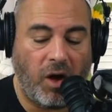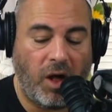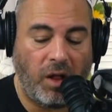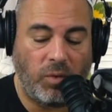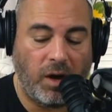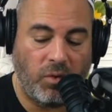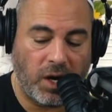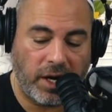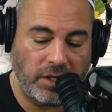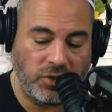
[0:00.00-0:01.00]
all while
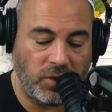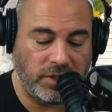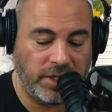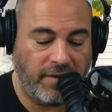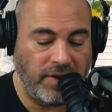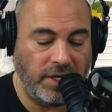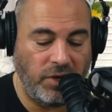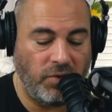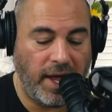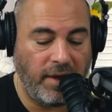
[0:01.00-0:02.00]
working towards
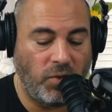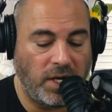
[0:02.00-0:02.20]
giving you a